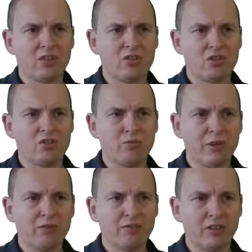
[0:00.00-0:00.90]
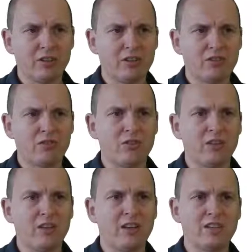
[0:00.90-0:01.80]
just reconfigure this
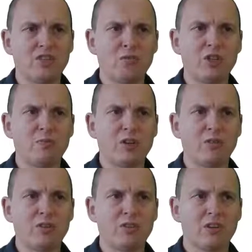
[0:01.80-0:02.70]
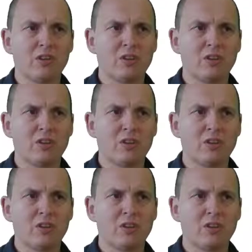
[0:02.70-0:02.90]
circuit as a switch matrix,